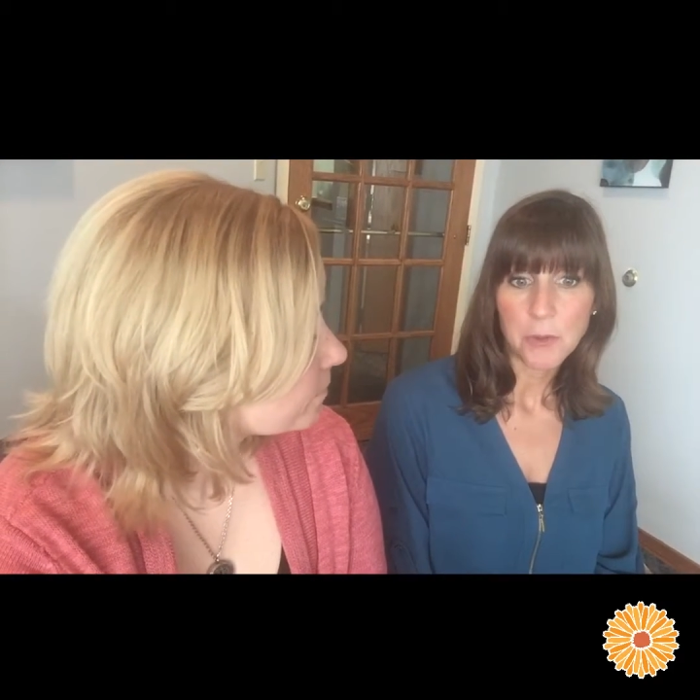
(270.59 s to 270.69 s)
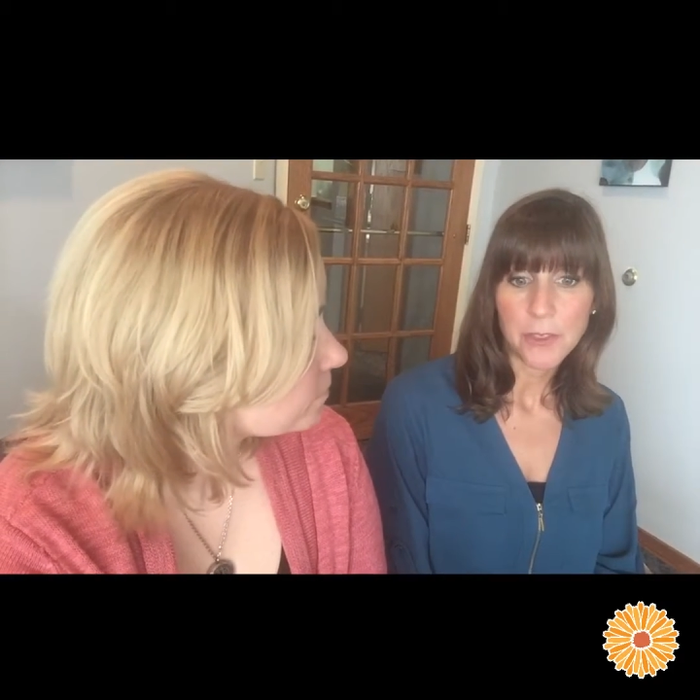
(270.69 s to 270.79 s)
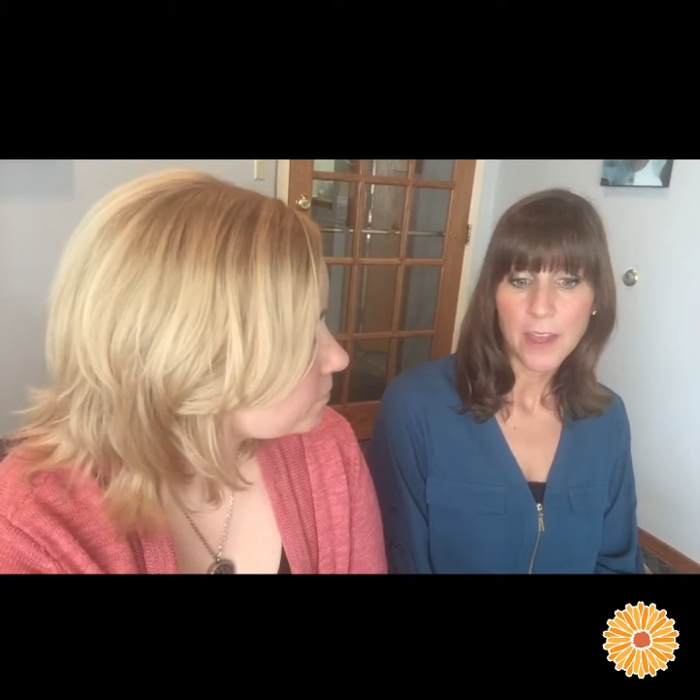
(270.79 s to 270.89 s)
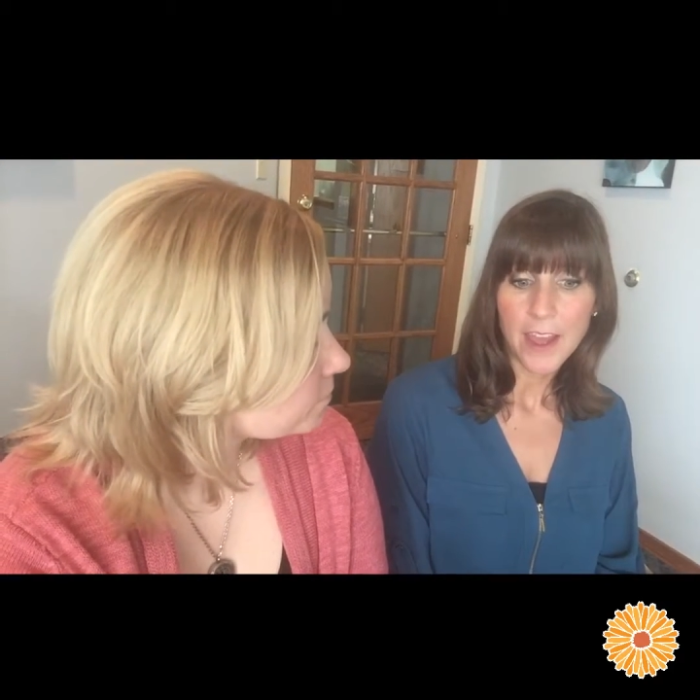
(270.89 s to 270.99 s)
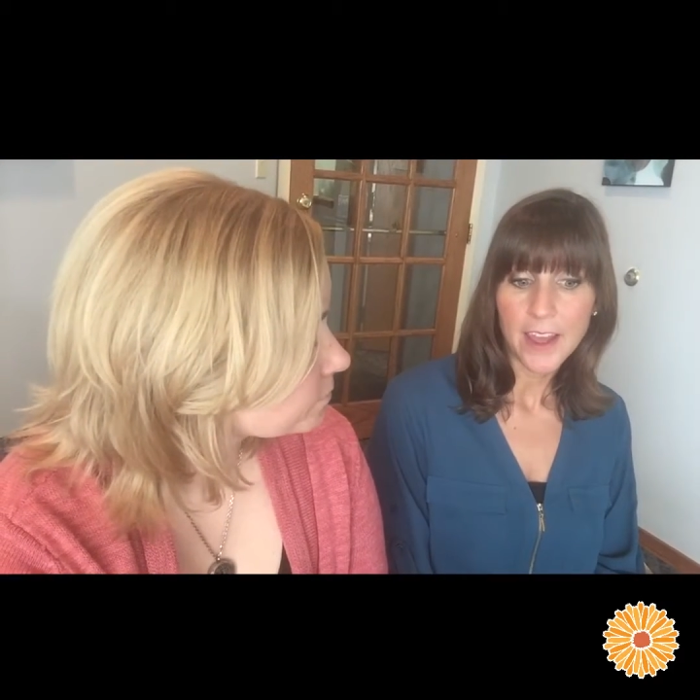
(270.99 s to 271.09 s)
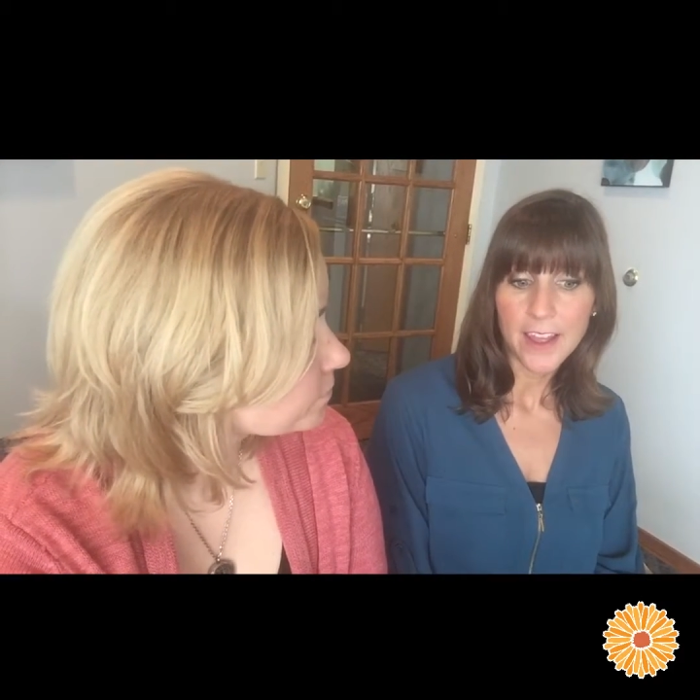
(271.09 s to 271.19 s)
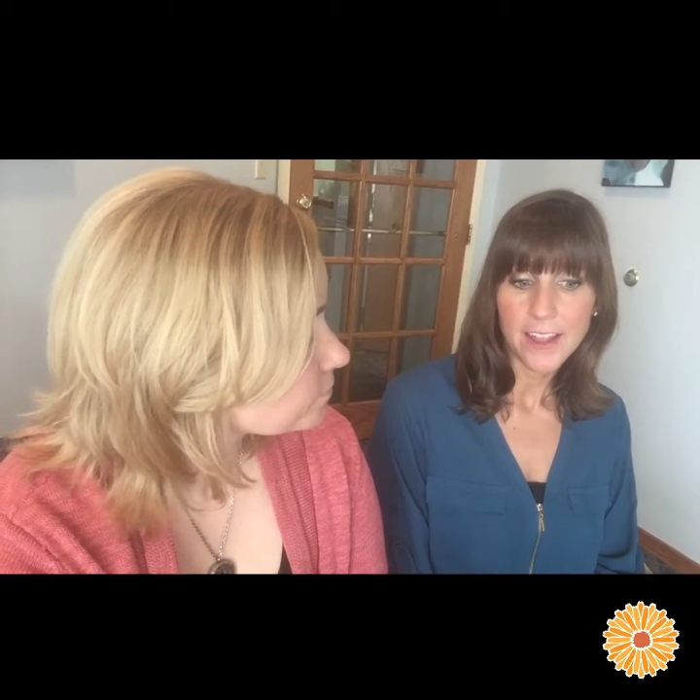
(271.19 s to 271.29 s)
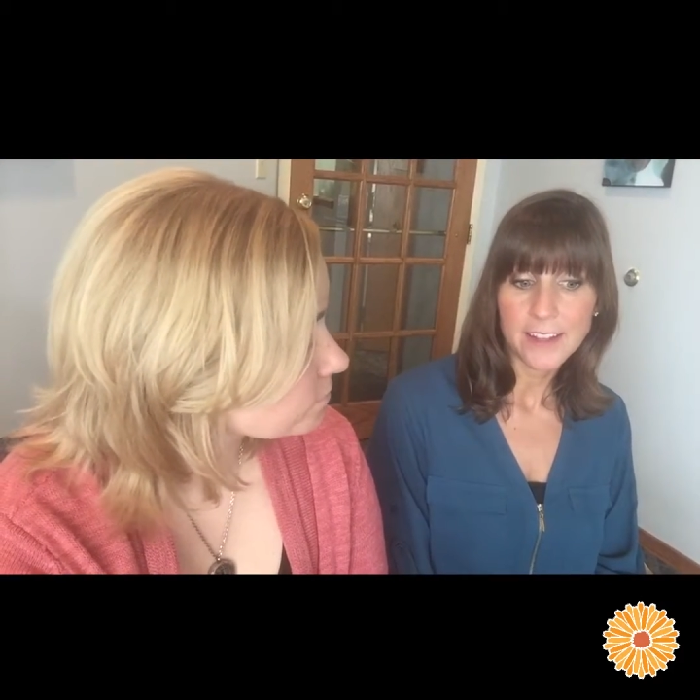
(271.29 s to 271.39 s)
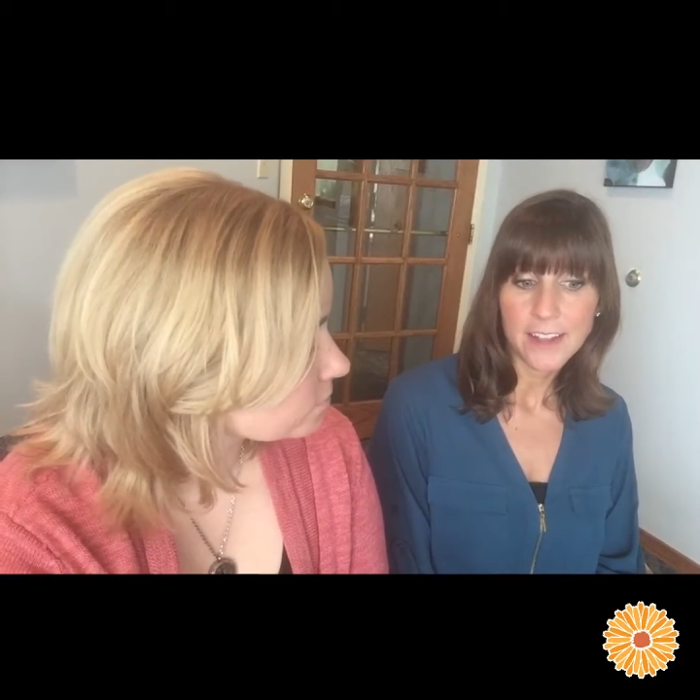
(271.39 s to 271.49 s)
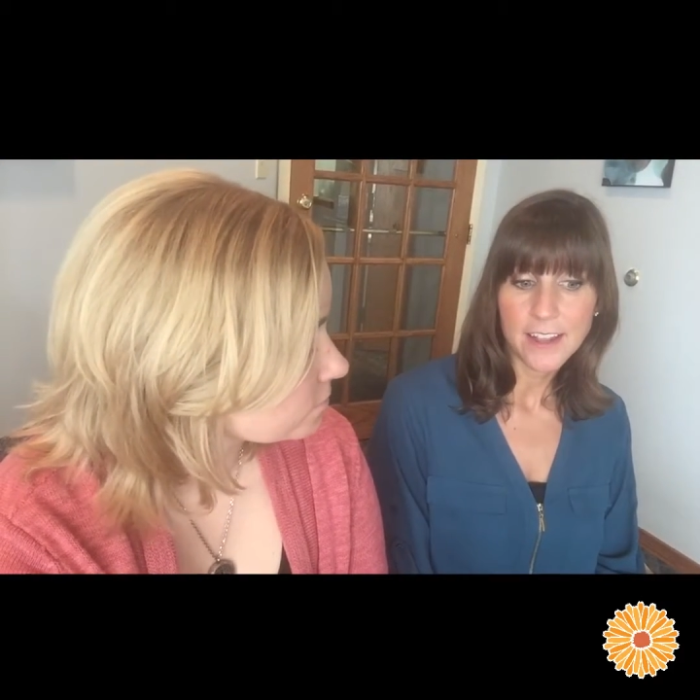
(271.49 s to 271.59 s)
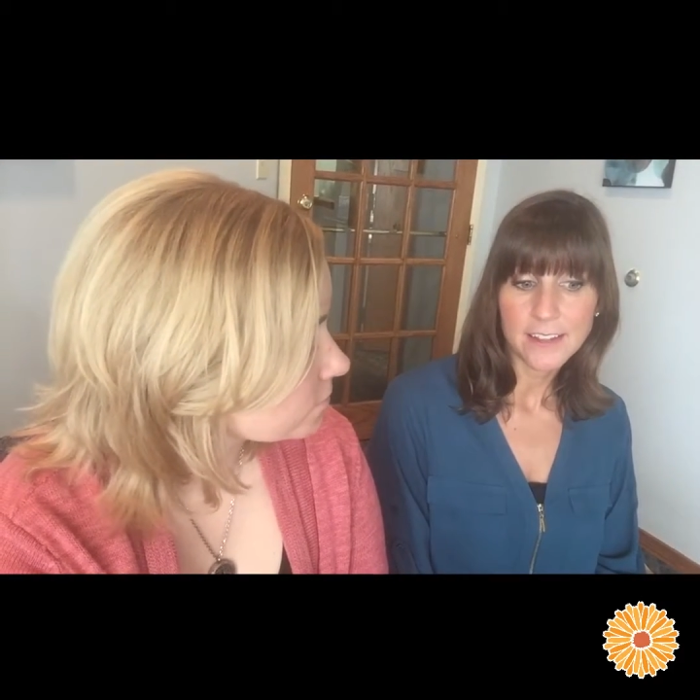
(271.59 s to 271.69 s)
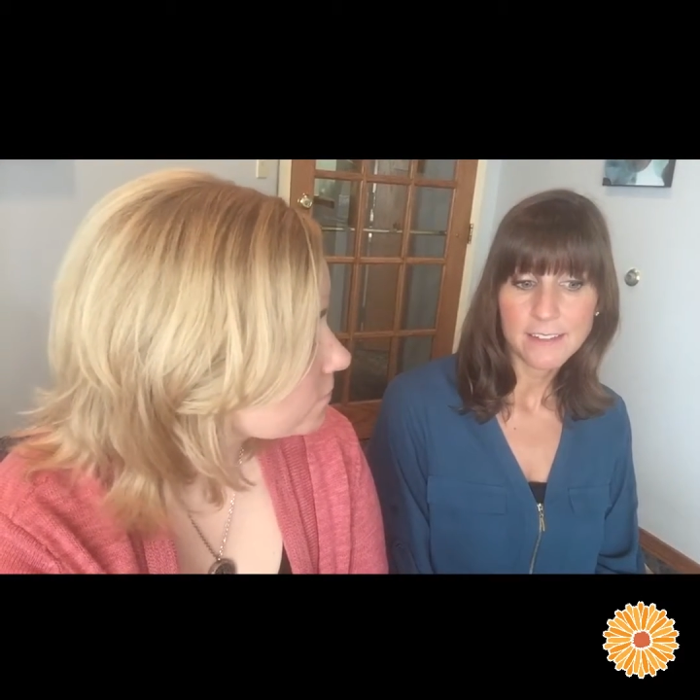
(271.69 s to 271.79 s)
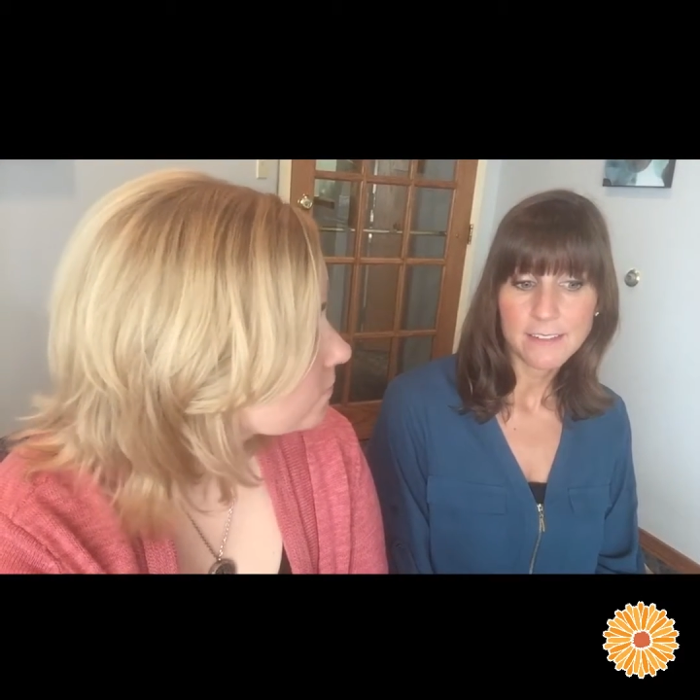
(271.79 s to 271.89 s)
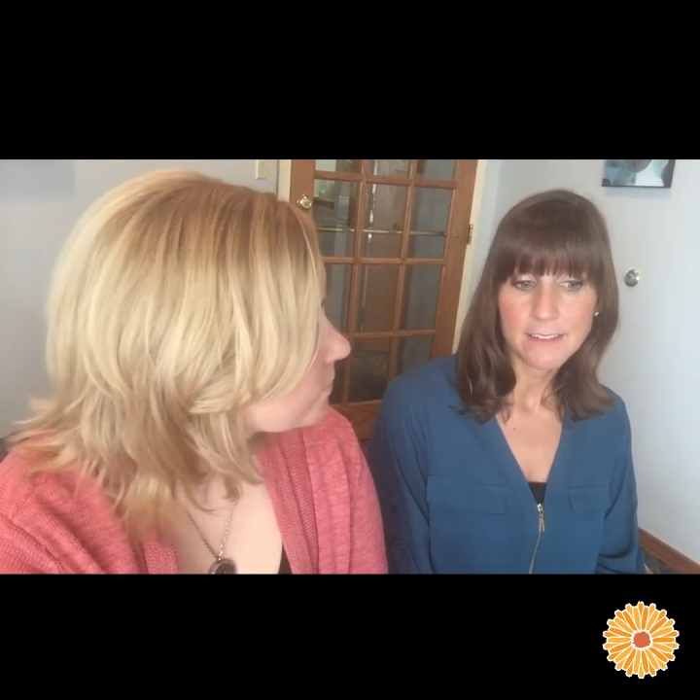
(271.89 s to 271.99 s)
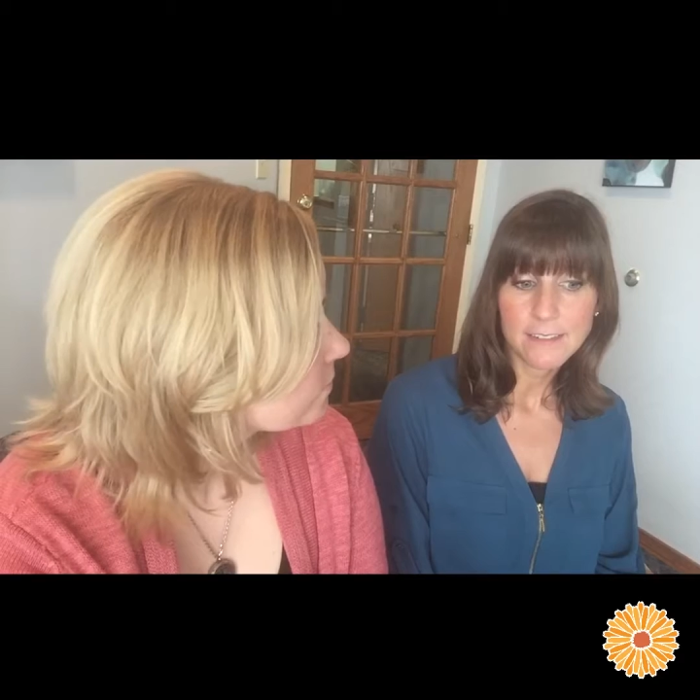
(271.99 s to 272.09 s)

with that. And